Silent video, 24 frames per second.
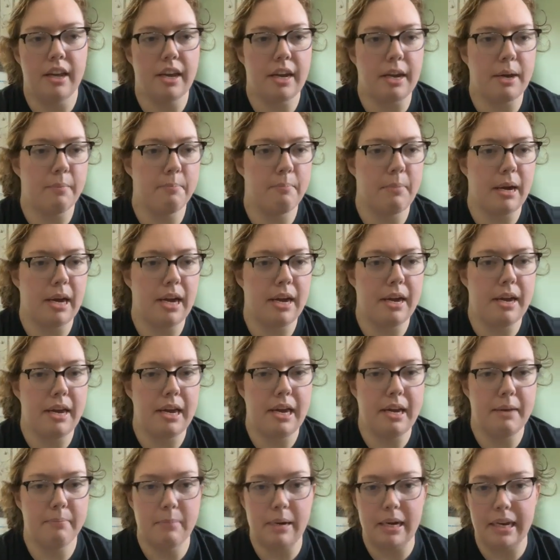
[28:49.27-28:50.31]
like
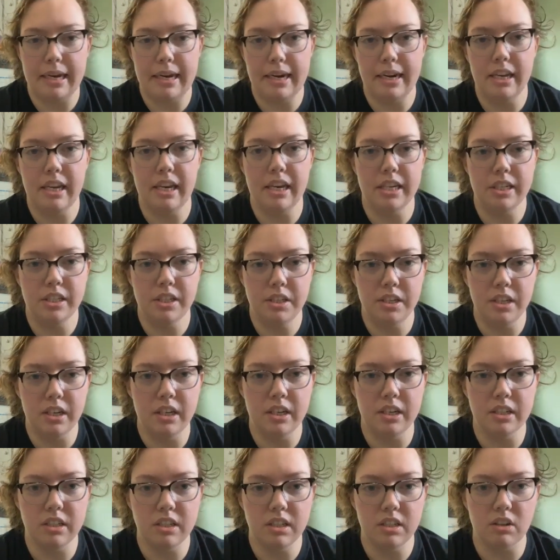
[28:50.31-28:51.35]
my my
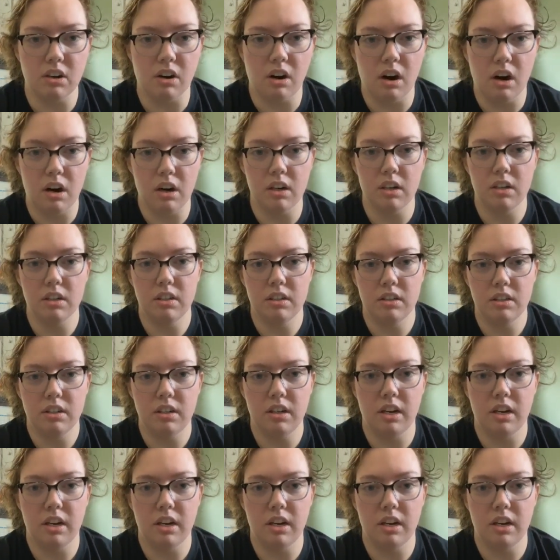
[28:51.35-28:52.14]
ADHD is strong.